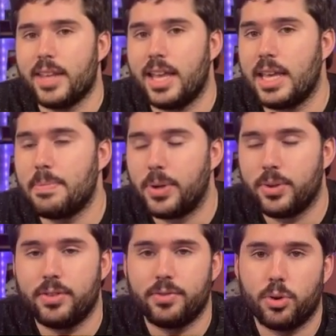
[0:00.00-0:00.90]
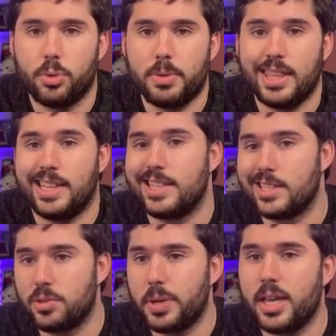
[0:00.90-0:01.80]
and they both informed me that
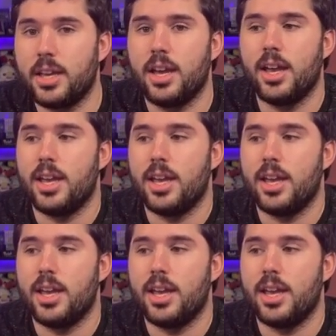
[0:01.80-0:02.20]
this week